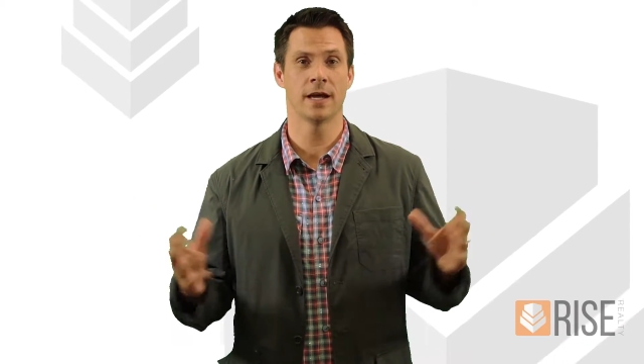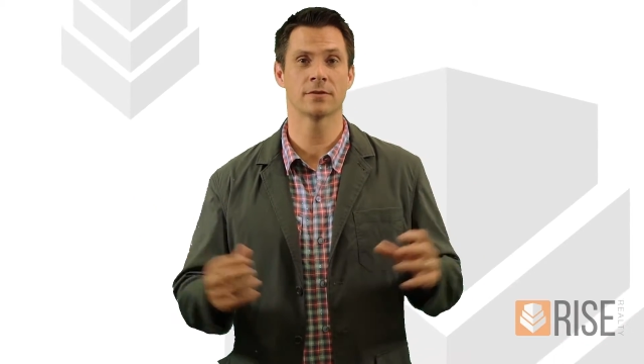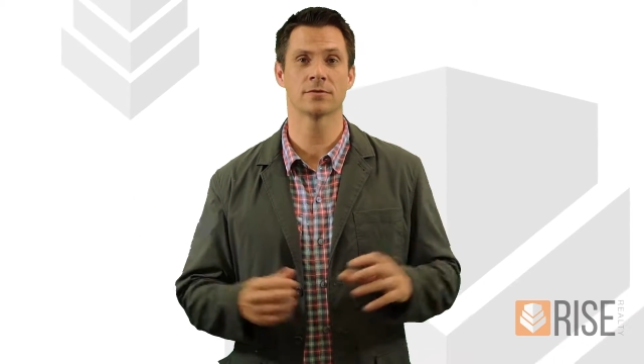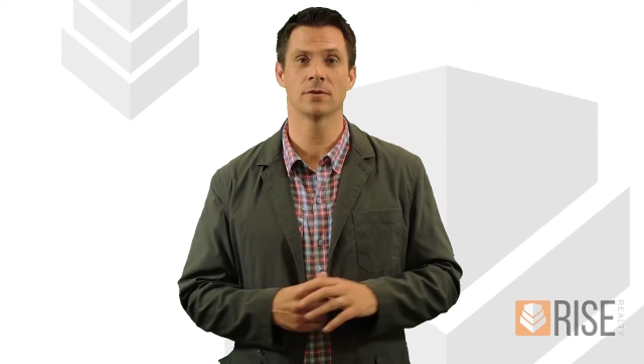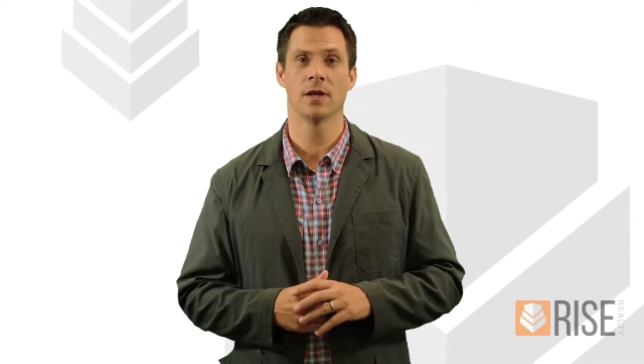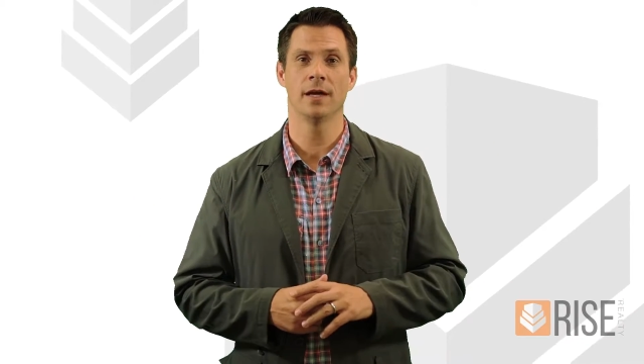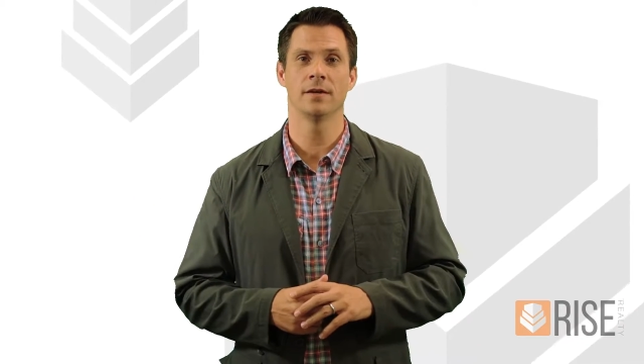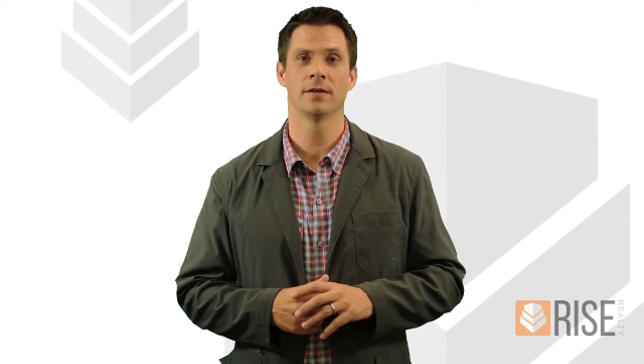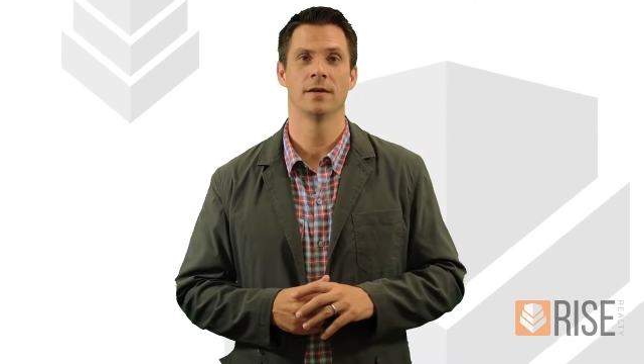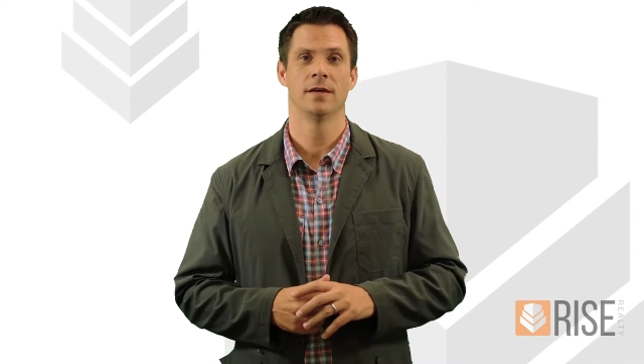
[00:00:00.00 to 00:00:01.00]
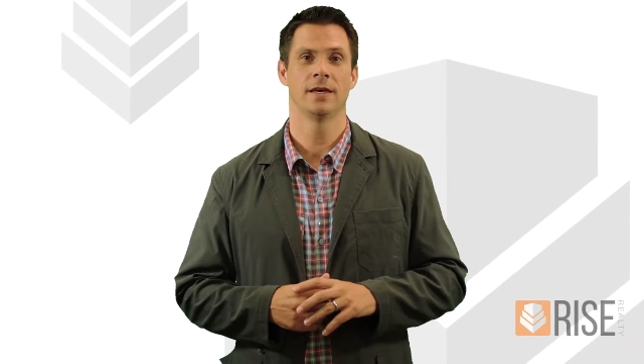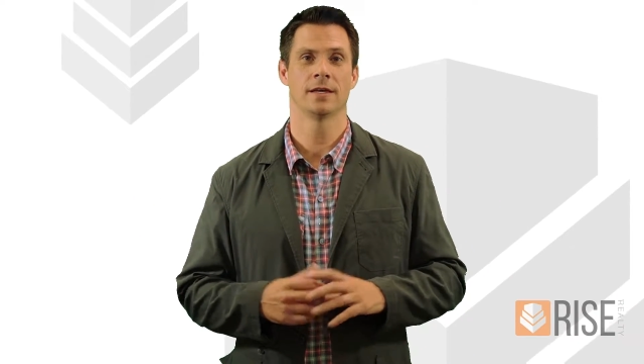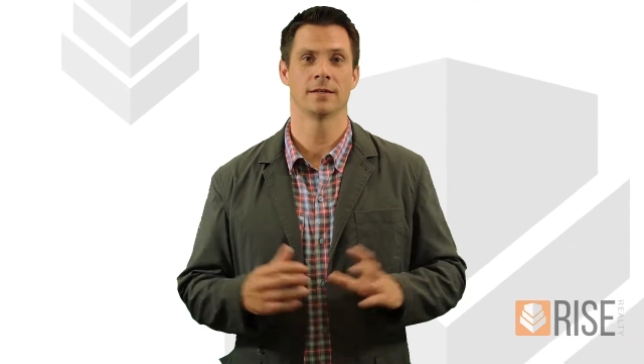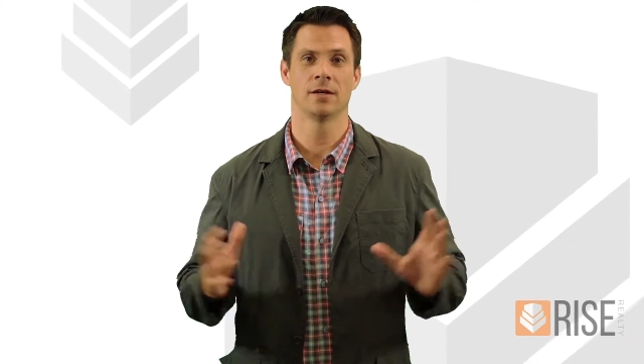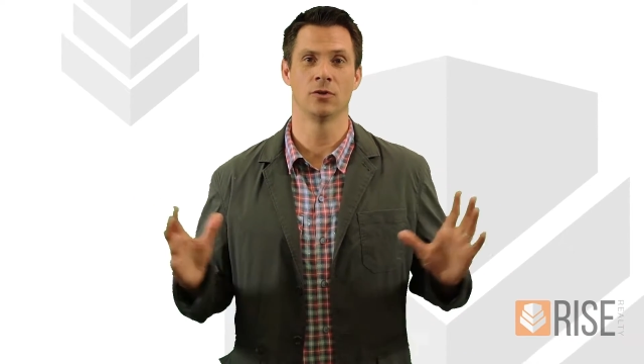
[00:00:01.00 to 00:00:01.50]
extra light, it
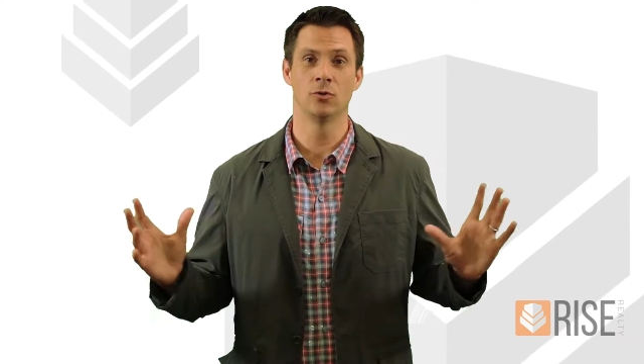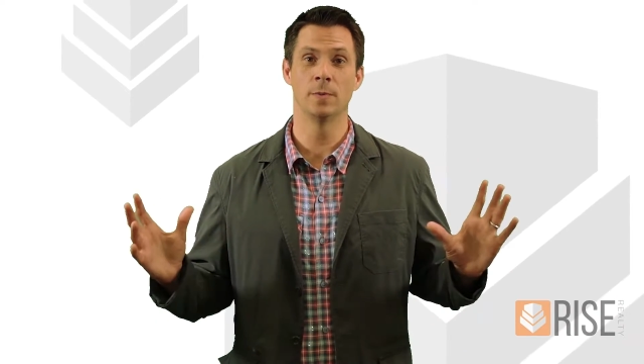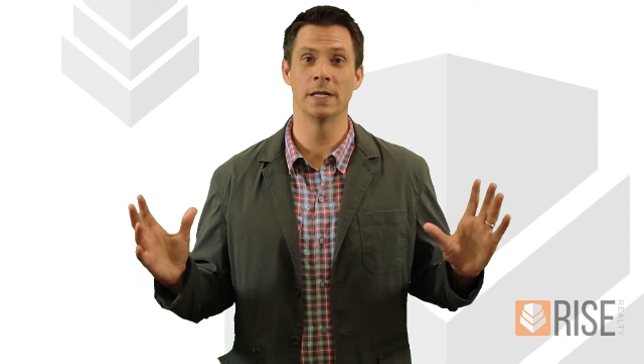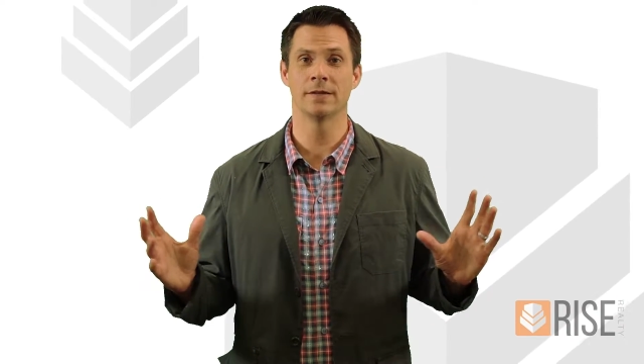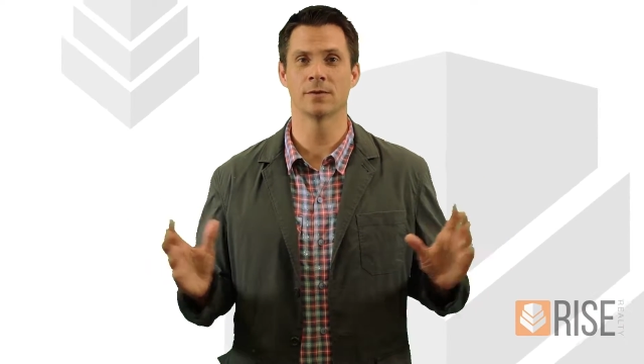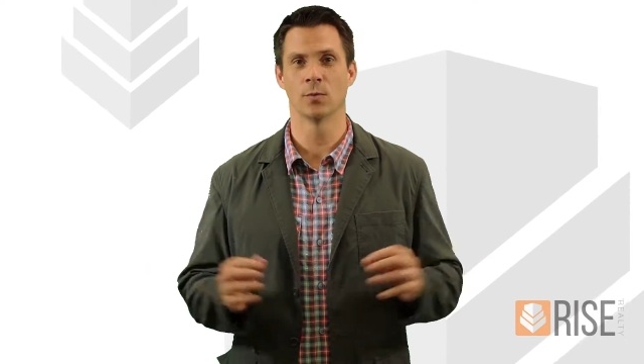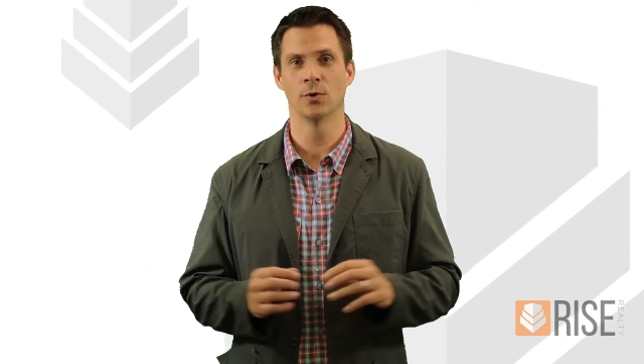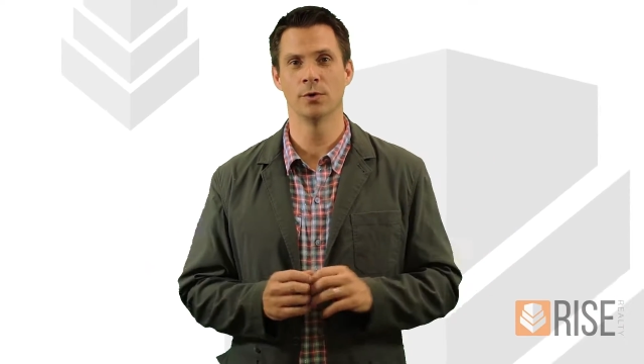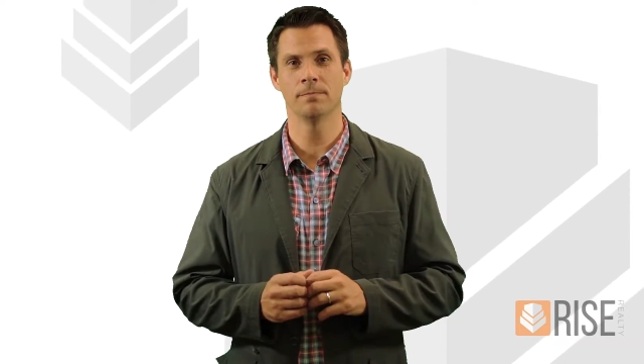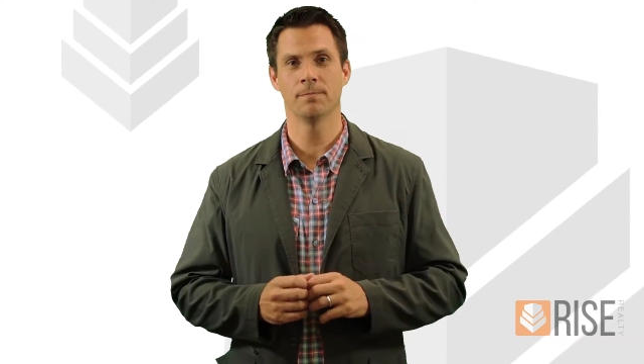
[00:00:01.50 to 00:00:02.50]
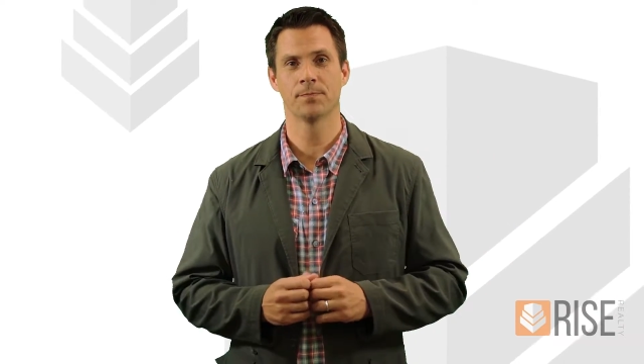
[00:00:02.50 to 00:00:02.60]
can illuminate the room.